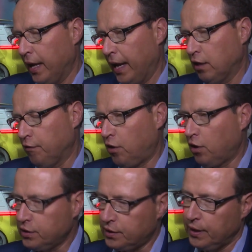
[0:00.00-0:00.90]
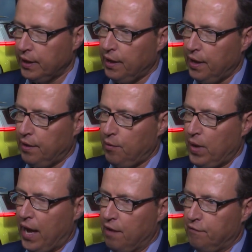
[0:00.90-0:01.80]
And of course, uh,
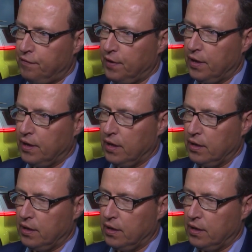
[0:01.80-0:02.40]
we have uh,